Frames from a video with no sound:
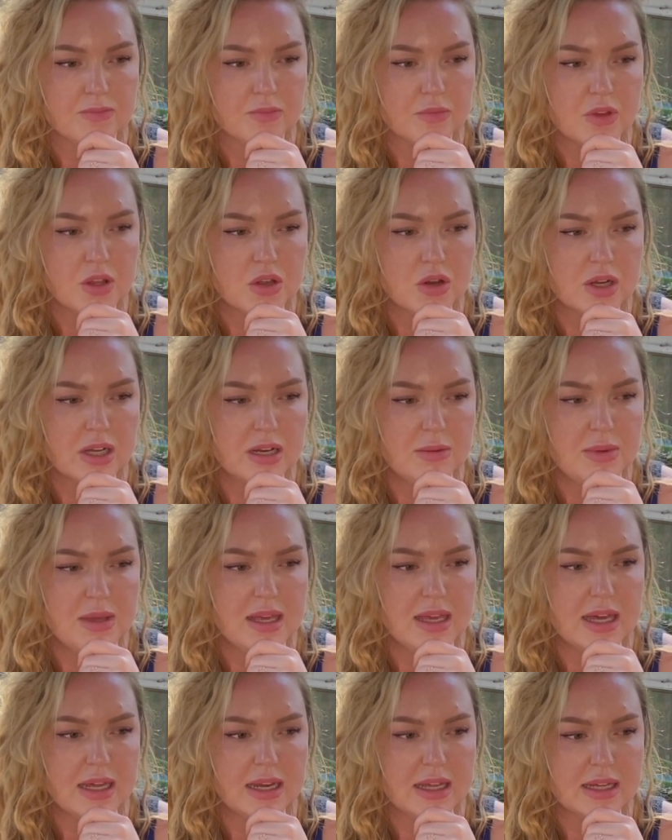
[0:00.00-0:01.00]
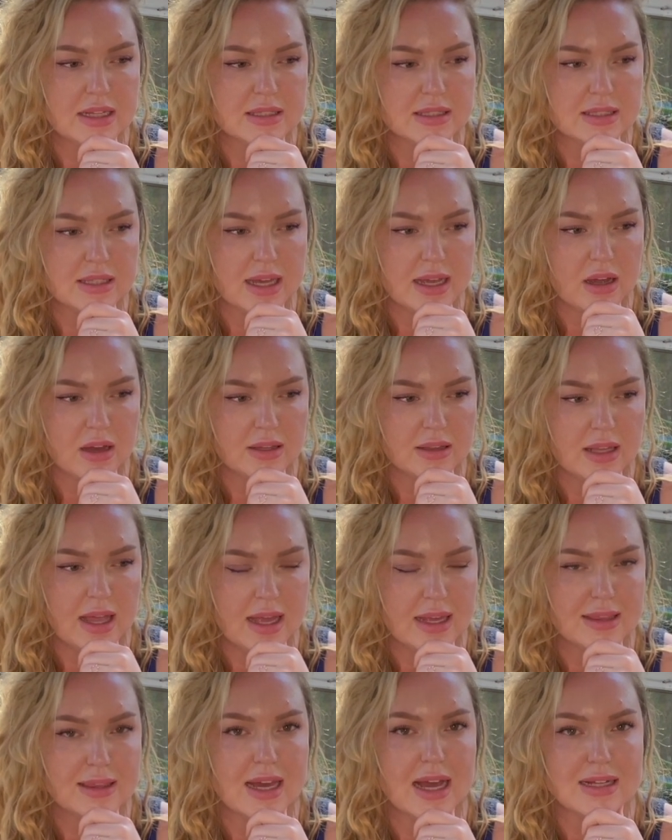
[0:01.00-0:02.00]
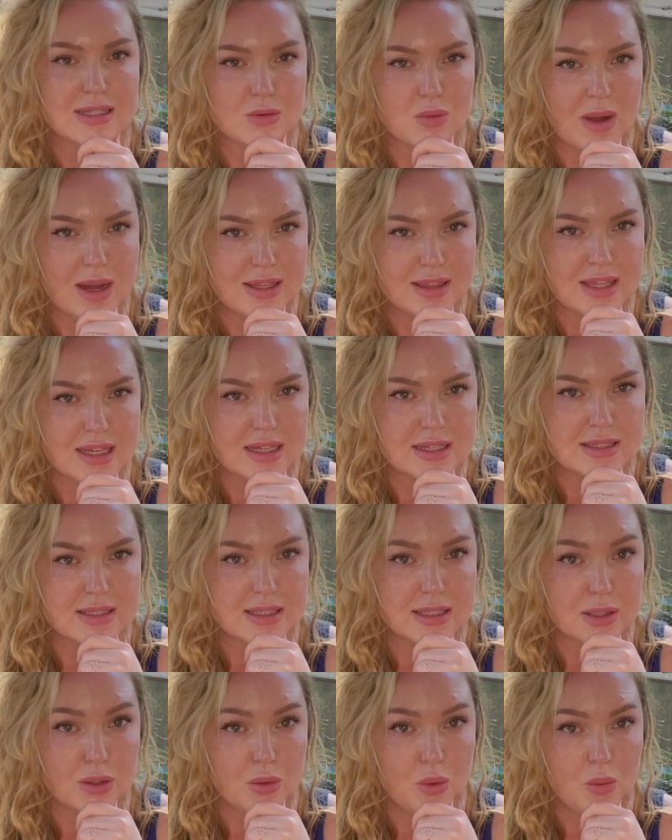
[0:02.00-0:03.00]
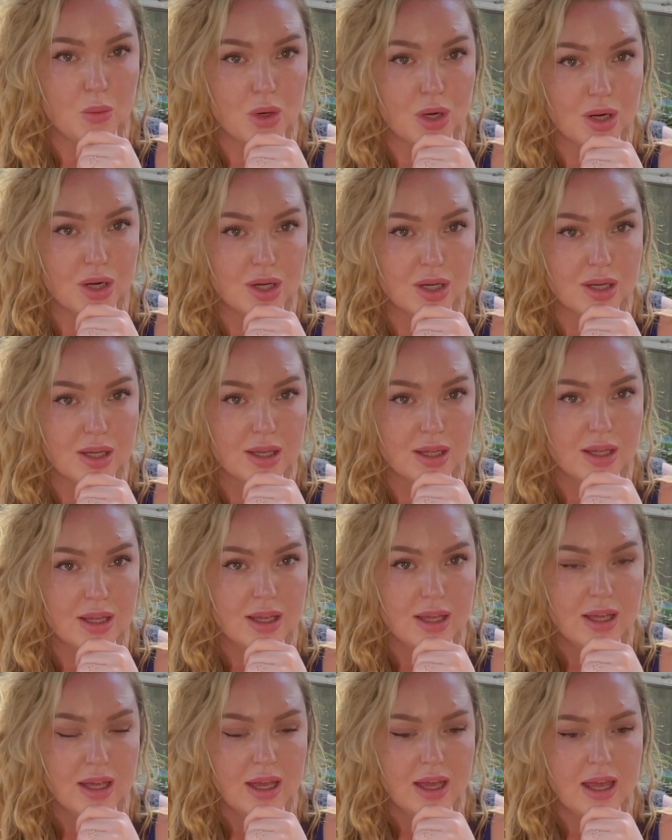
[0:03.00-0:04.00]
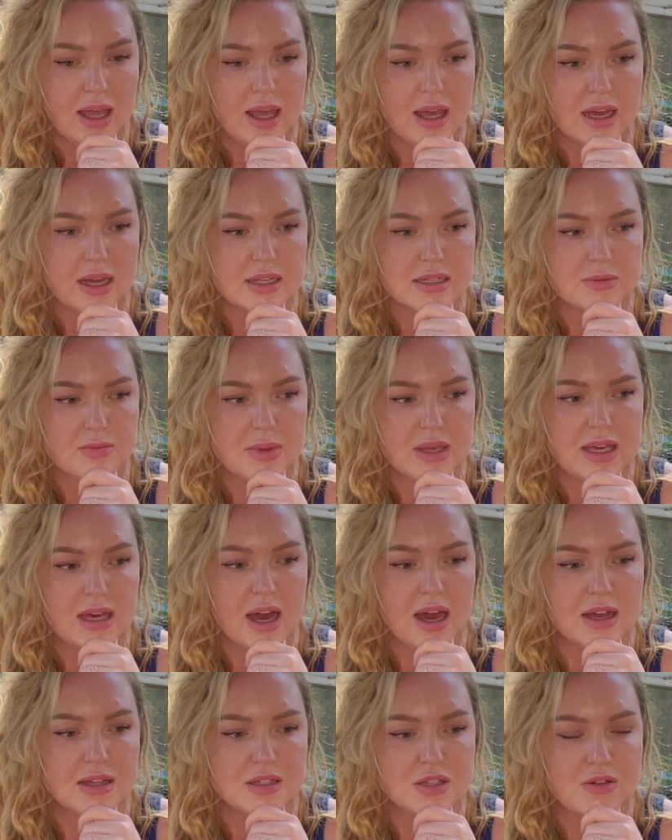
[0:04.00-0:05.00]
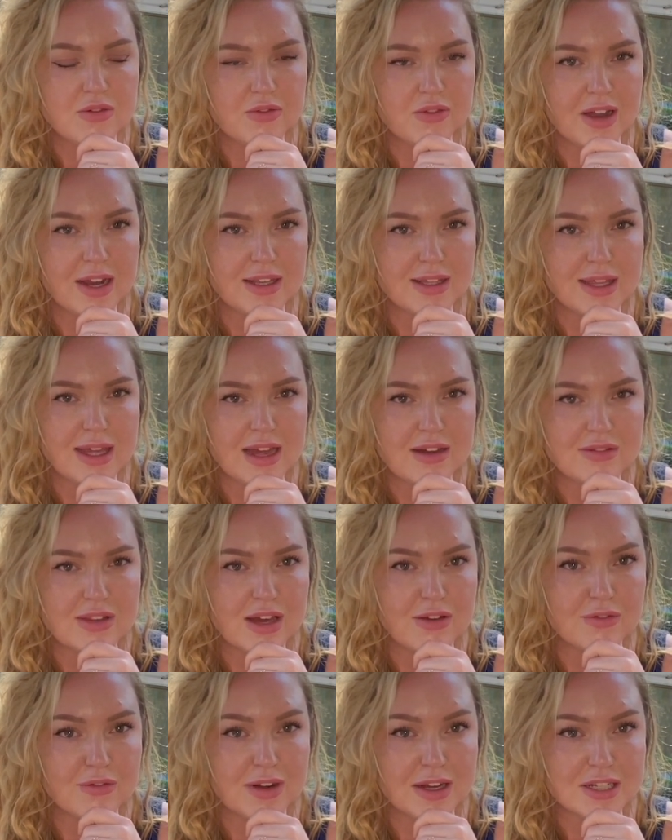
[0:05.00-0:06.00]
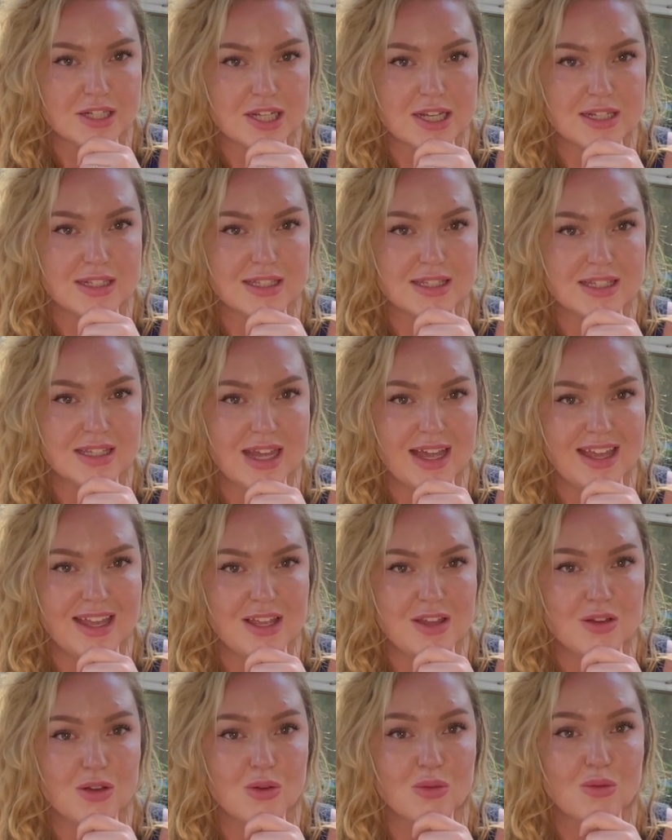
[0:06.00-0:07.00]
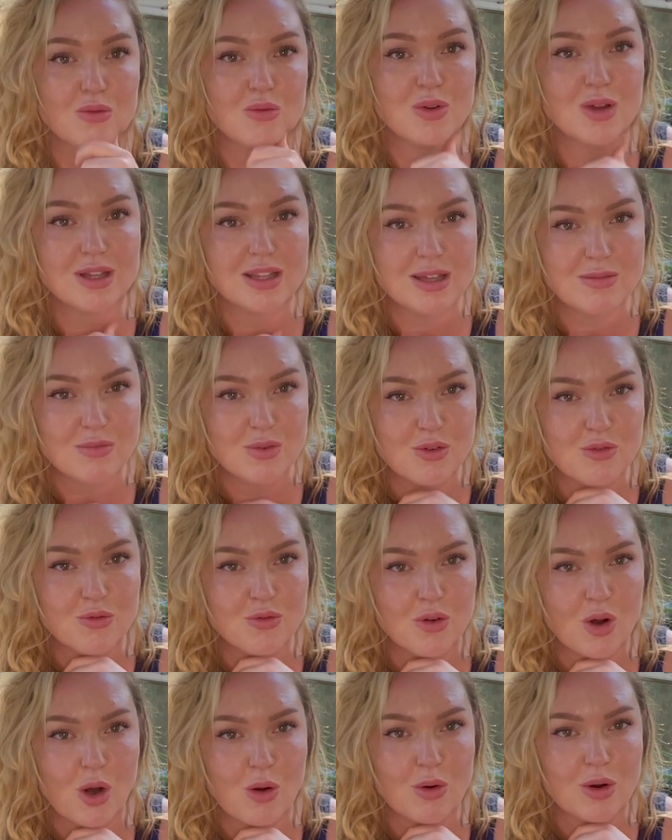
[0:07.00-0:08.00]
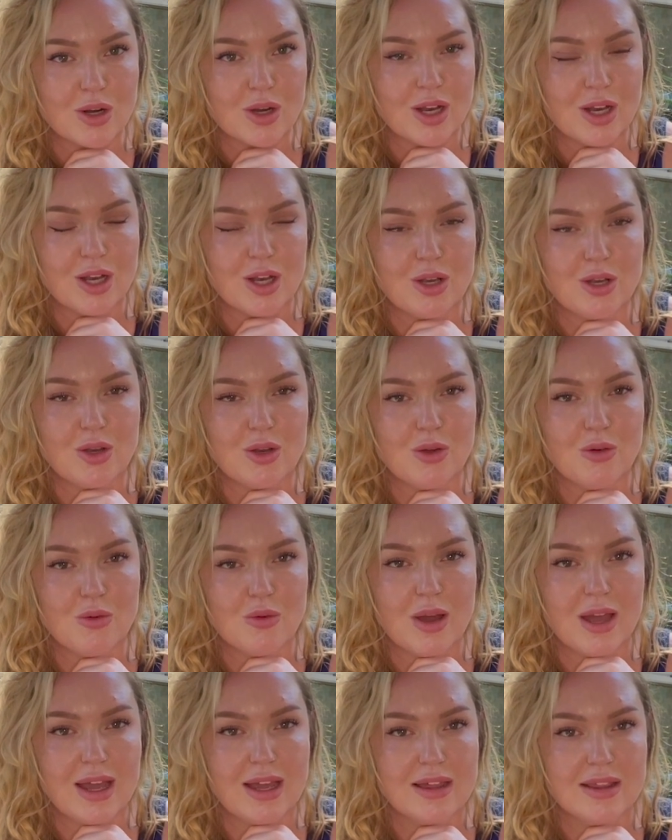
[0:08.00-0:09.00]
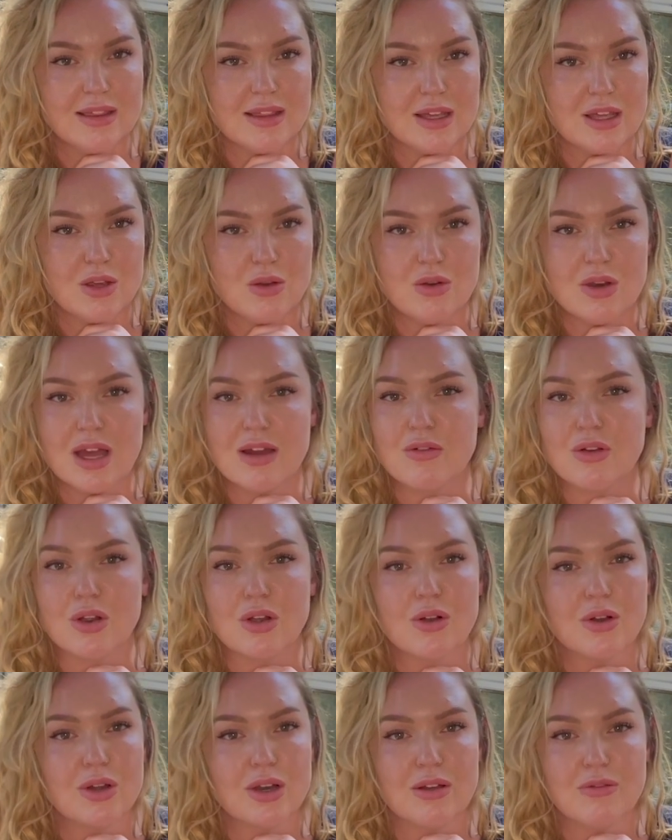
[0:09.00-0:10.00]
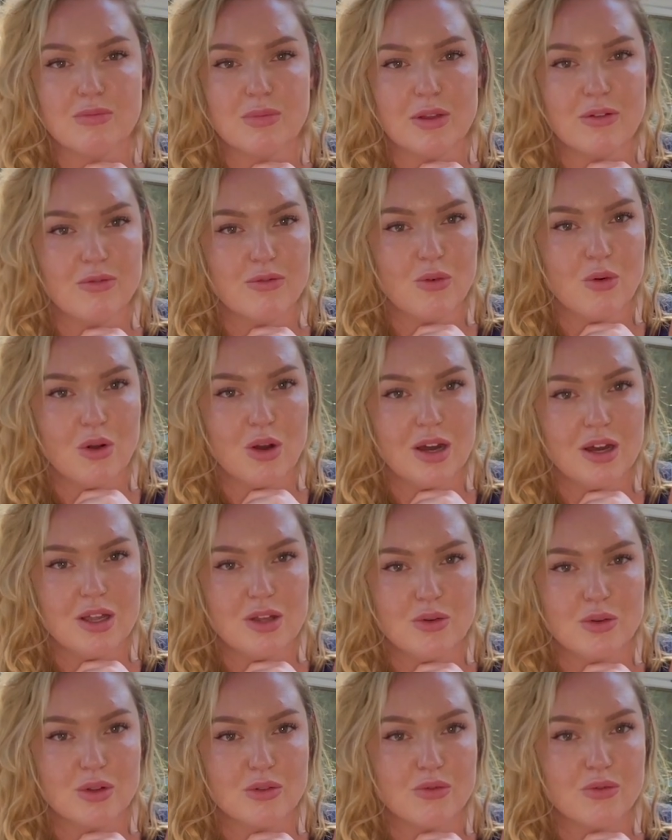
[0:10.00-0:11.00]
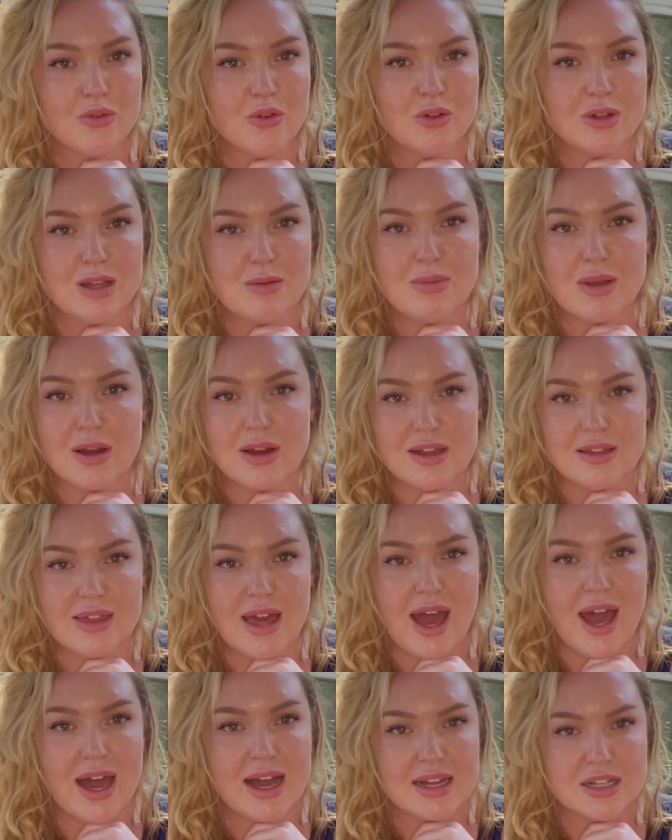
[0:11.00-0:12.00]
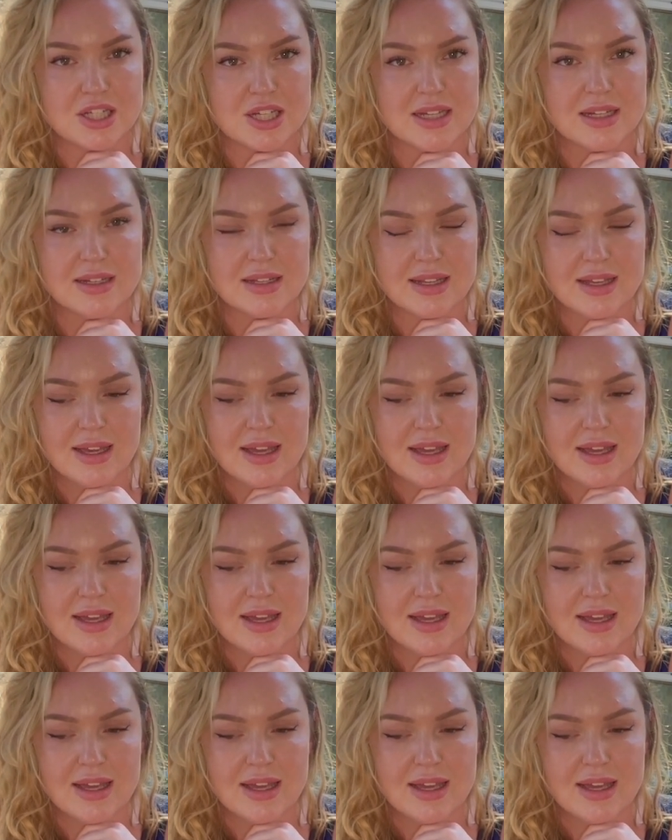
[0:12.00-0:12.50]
you're going to be getting insight on like, that's why things didn't work. And because you finally have that fresh insight, you can really move forward in a new way that you never could have before. You can fully bury the hatchet.